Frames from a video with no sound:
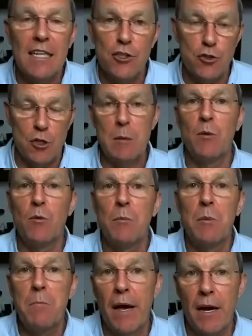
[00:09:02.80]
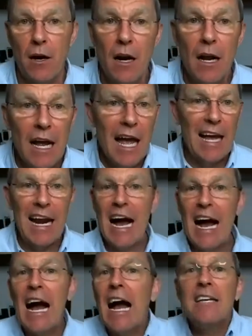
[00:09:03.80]
streaming would be better. And
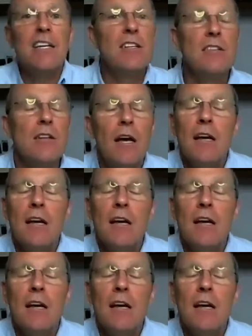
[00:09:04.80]
I didn't